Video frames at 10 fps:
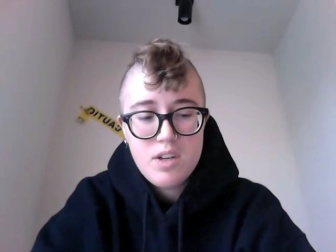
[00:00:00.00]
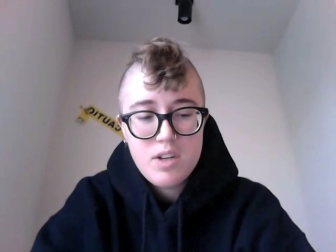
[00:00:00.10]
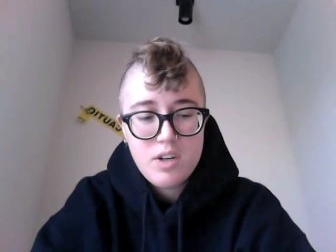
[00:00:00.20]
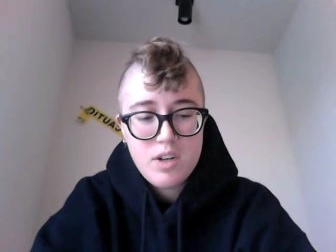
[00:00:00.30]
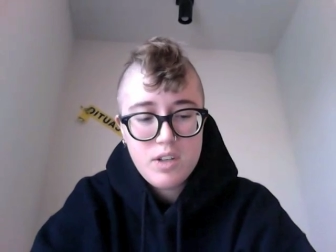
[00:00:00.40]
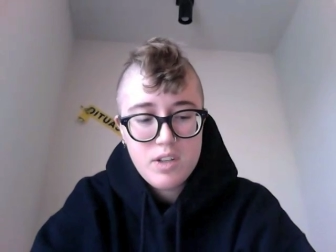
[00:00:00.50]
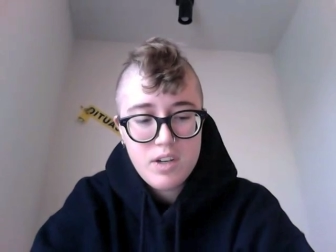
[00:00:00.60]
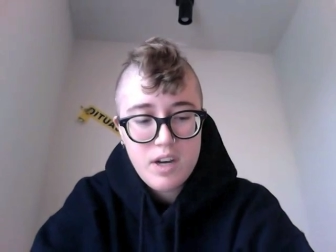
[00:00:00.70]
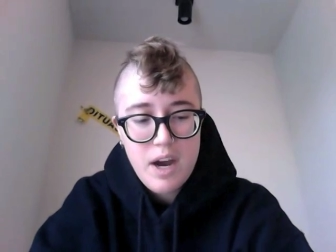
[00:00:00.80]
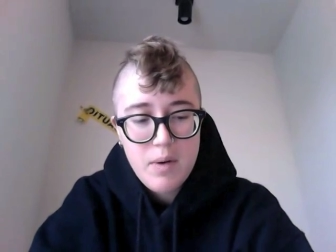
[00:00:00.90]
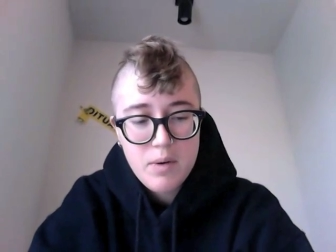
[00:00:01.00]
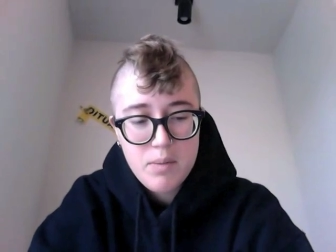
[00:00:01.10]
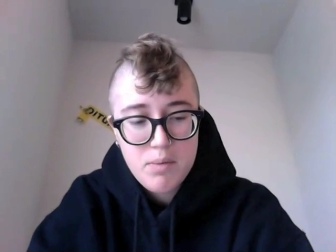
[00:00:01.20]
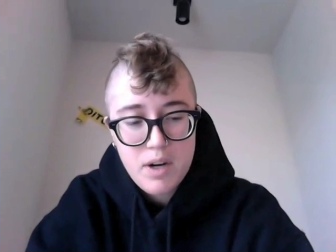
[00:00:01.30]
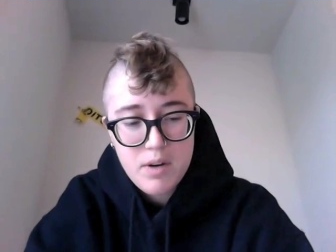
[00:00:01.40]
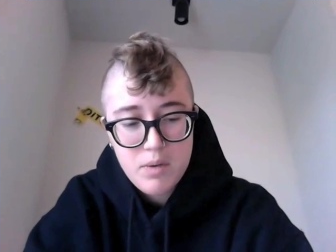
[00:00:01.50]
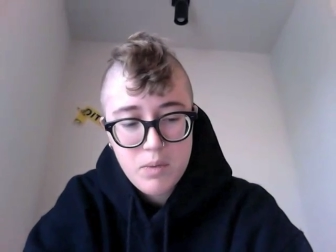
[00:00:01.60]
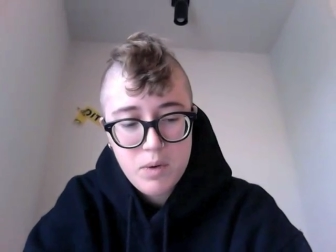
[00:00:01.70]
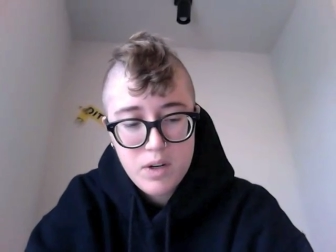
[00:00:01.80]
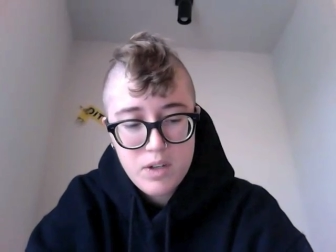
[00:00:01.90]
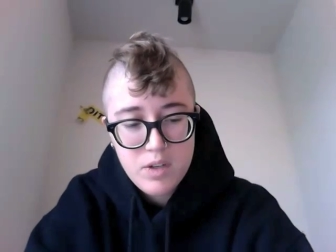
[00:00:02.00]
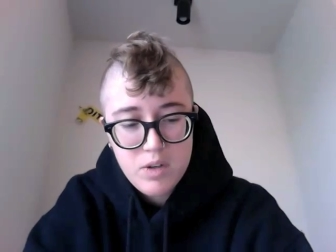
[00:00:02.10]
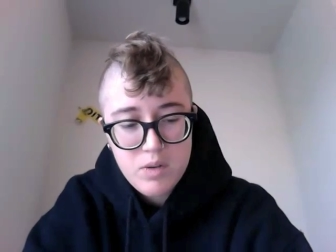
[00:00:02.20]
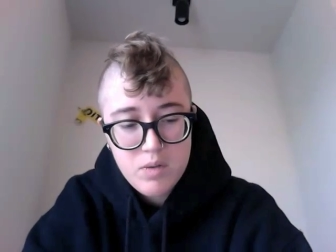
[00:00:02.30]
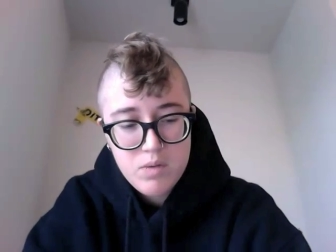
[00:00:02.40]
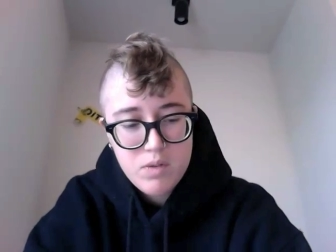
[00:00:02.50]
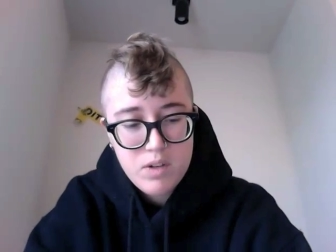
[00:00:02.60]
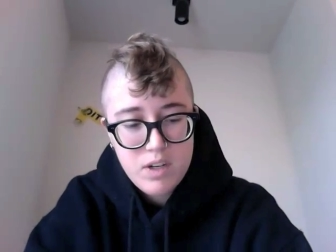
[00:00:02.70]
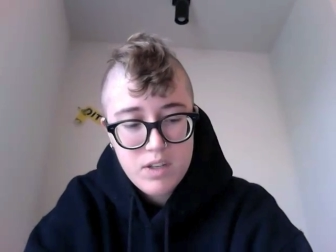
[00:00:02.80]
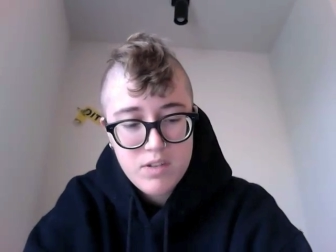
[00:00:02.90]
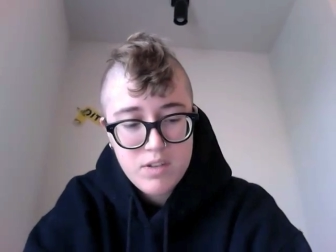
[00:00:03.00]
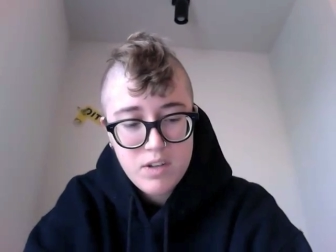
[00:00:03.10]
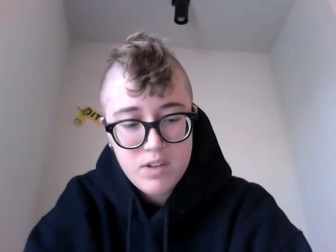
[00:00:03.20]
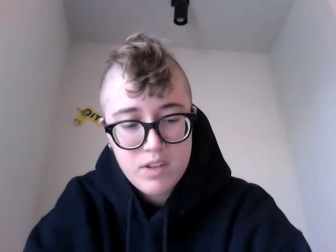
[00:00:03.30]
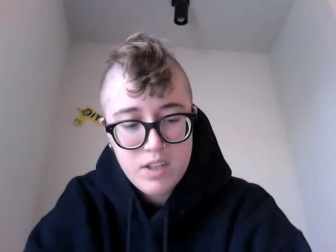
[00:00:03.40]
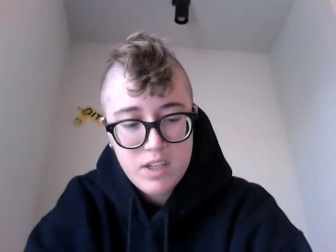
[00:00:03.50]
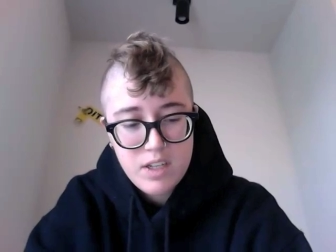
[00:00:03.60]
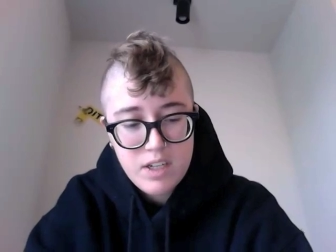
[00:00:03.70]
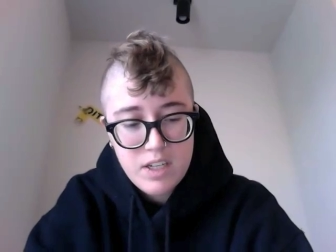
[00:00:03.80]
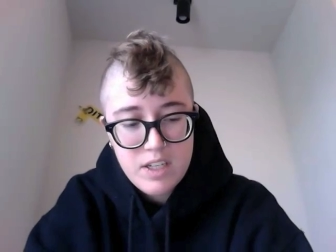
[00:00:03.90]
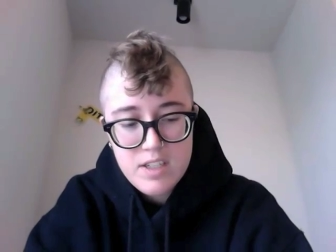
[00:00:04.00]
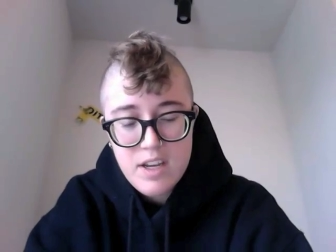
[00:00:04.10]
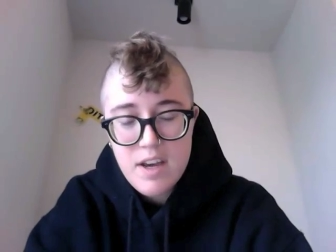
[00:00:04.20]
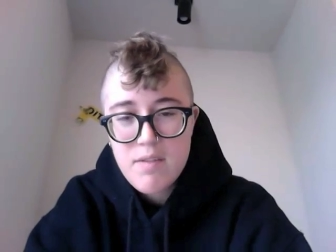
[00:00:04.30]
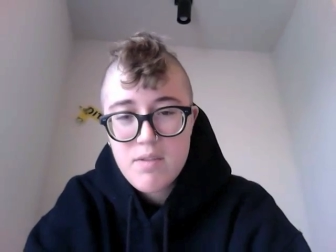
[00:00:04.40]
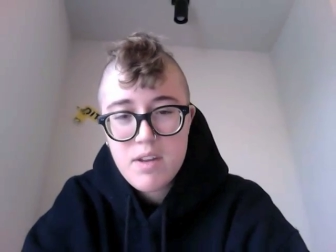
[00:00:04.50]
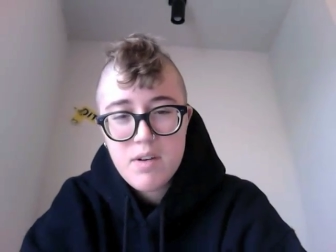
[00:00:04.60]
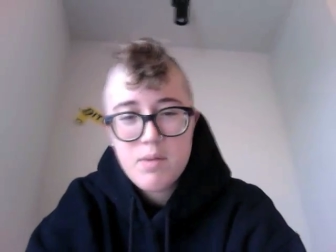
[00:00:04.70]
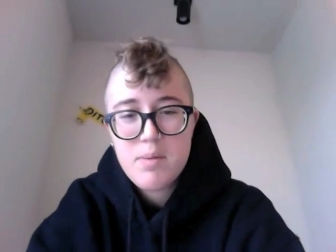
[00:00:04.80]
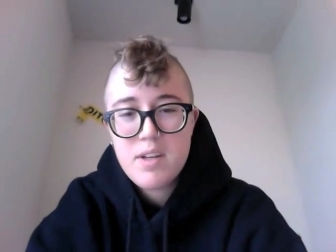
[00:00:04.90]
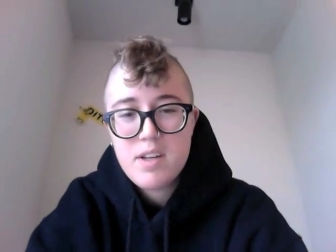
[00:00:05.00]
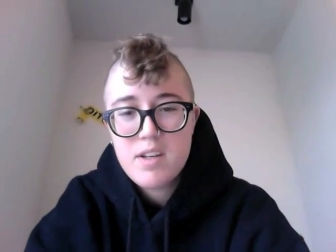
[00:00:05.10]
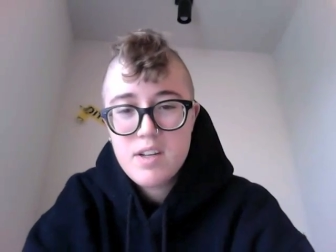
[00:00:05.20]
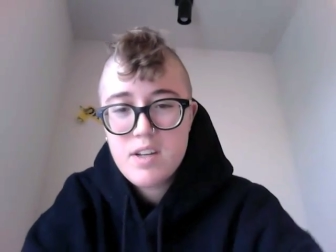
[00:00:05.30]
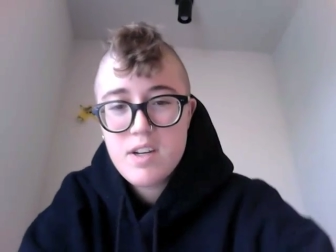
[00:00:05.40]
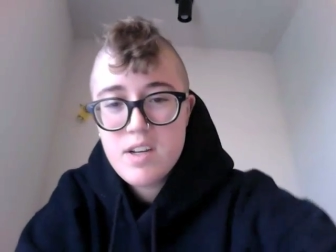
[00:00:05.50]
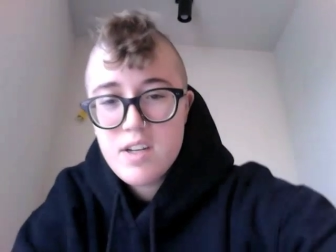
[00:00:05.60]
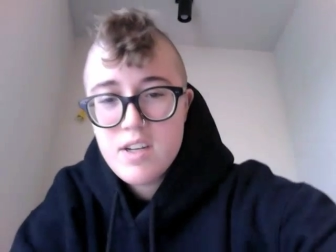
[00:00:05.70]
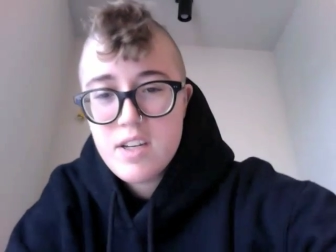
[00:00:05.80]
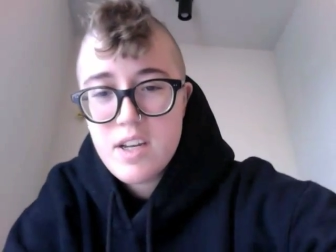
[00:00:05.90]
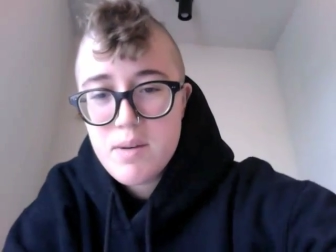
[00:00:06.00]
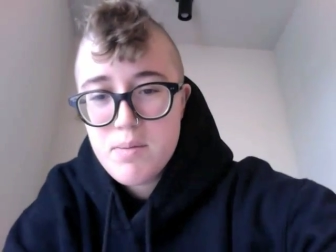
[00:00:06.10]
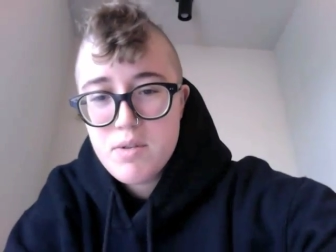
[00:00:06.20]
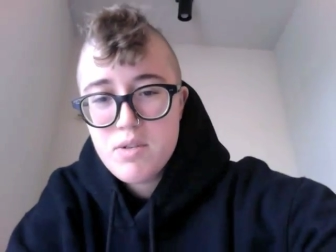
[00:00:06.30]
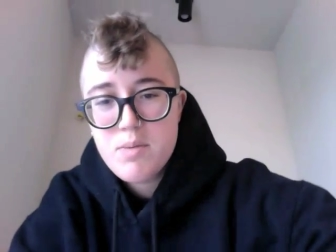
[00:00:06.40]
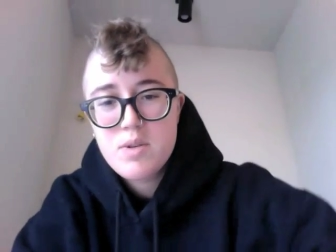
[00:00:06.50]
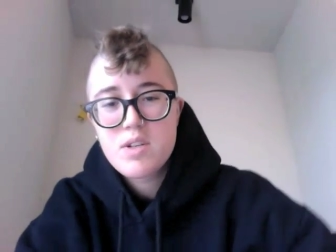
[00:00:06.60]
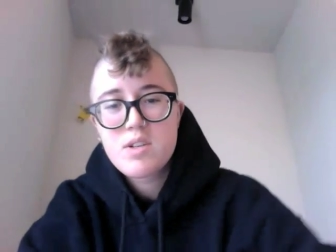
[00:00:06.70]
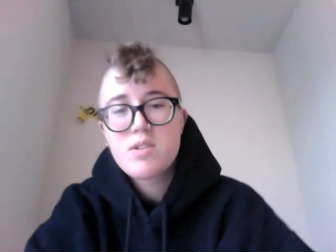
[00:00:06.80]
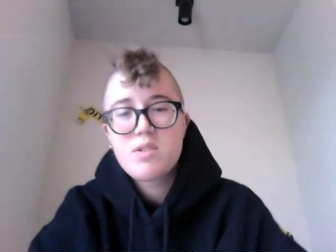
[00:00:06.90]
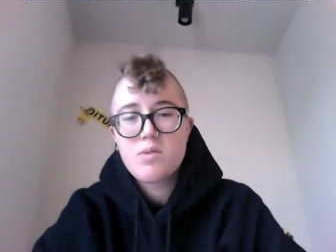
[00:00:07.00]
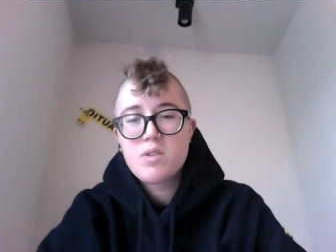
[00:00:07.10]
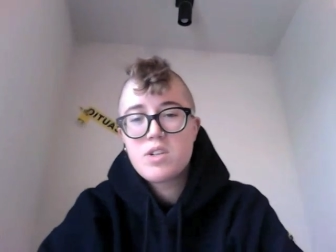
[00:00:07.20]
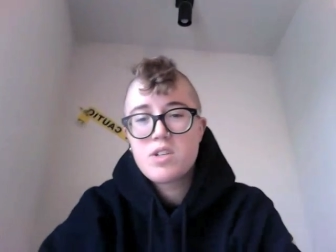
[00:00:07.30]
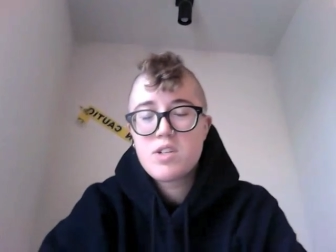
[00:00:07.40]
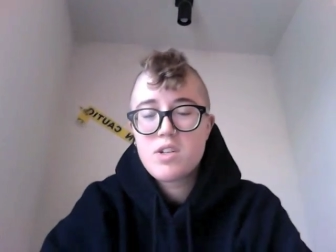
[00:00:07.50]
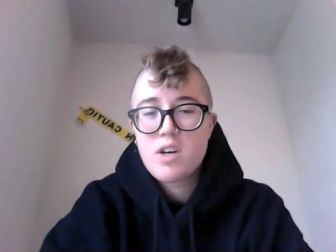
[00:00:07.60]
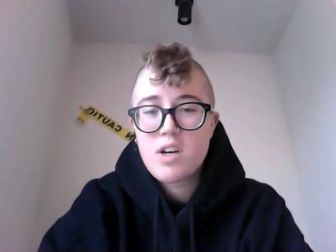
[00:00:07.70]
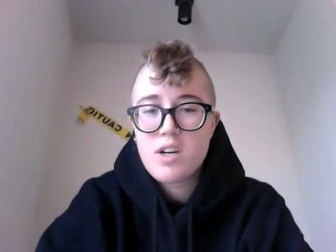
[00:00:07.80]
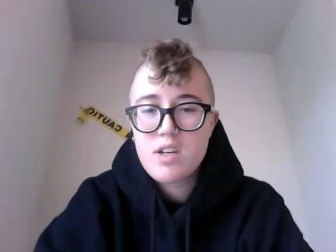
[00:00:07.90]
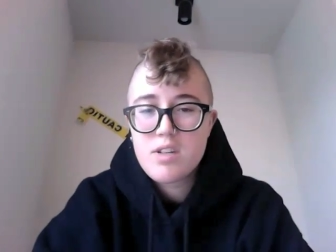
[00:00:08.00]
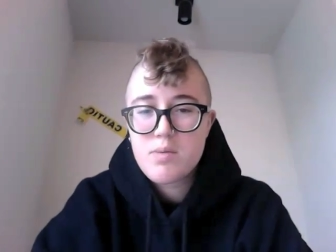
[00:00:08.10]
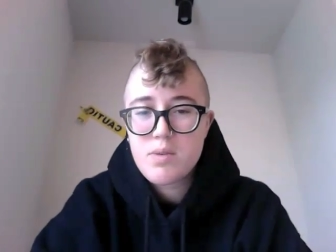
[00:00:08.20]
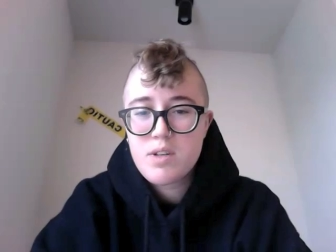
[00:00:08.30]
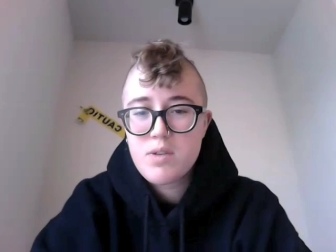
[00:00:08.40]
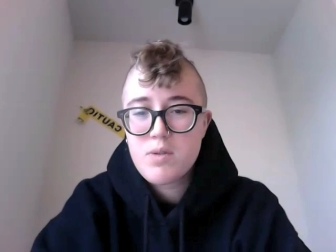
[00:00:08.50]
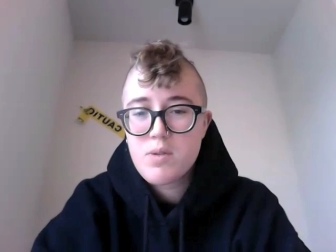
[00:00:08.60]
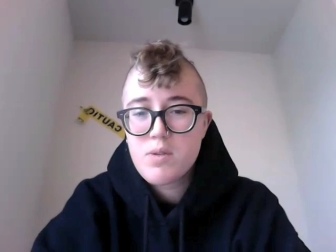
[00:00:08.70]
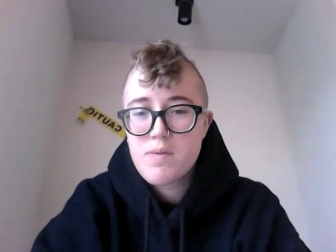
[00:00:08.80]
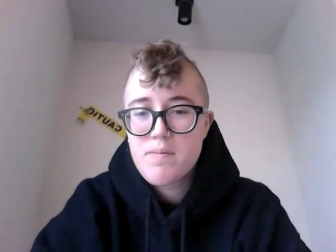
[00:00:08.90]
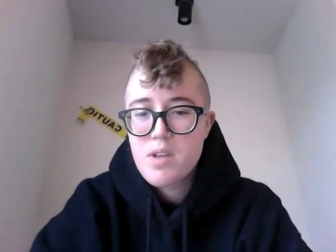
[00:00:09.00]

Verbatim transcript: called uh, Howard Brown where you don't necessarily need to have therapy to get a prescription, which uh, is pretty cool.